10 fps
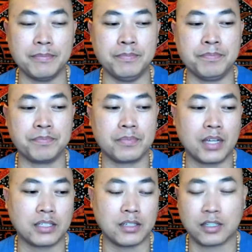
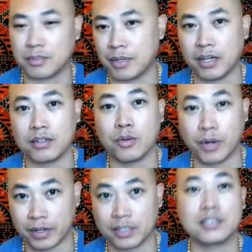I talked about
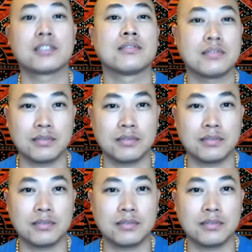awareness.